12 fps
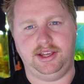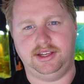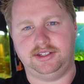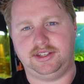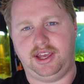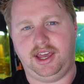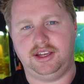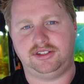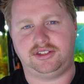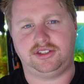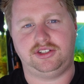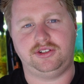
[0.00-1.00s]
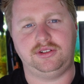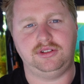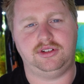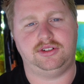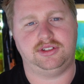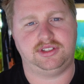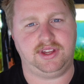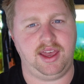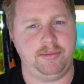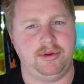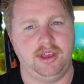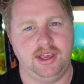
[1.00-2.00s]
is a stool or
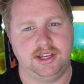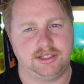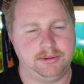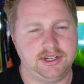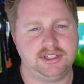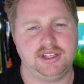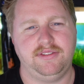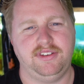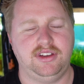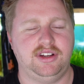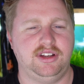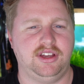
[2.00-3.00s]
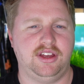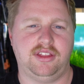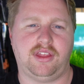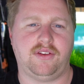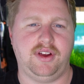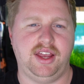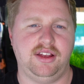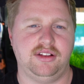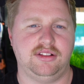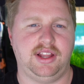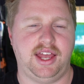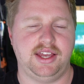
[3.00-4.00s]
step. Especially if you're going to go 3
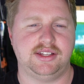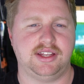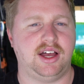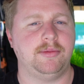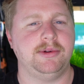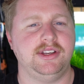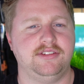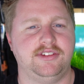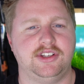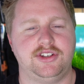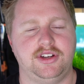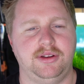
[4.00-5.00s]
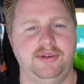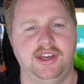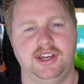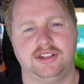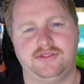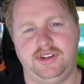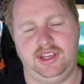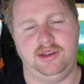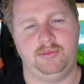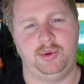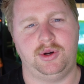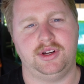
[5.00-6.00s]
layers up in your fish room, it's really
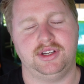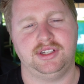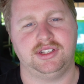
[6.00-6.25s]
important